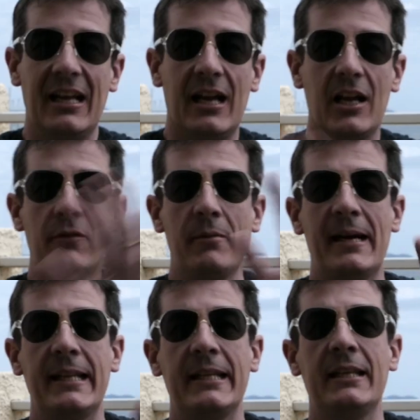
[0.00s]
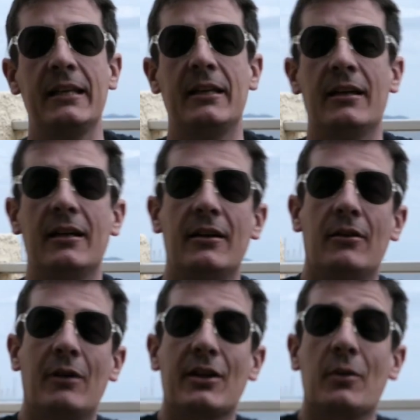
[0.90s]
Hello everybody!
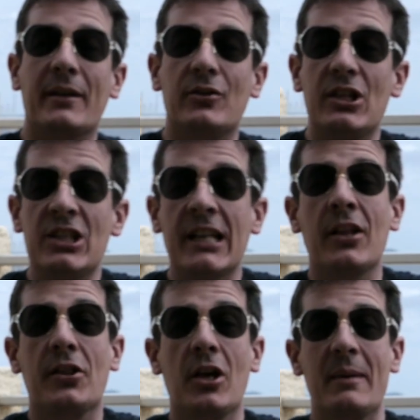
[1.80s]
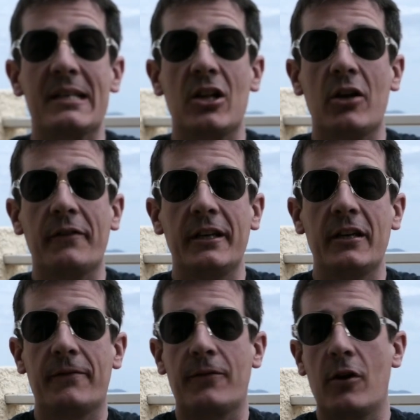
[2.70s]
Welcome back to the channel. Thomas Love
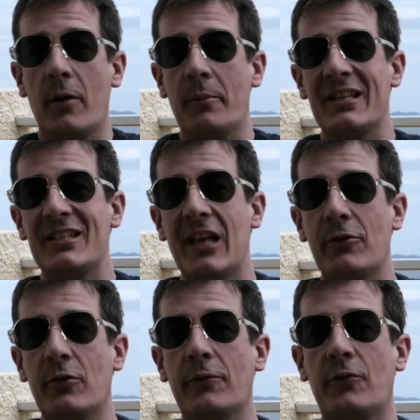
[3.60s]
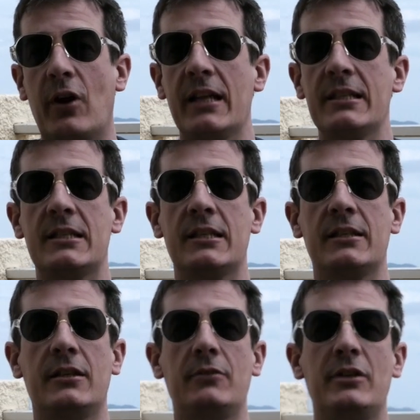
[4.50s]
here from south of France.
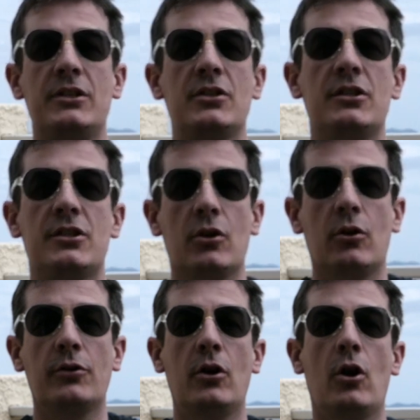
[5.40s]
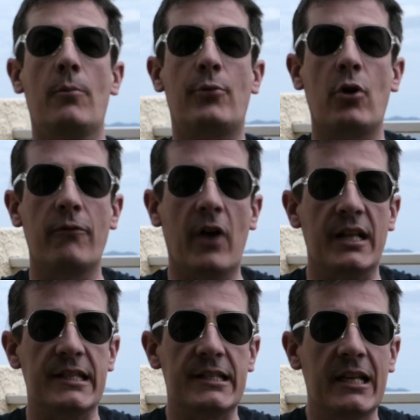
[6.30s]
The region is called
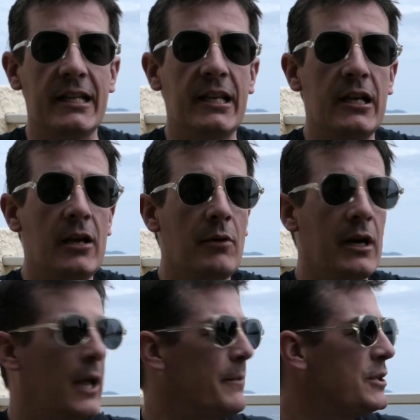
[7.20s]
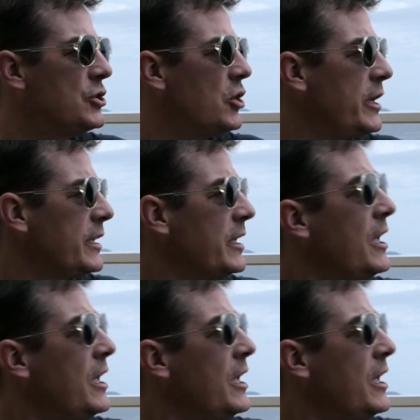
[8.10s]
Provence, and here where I'm enjoying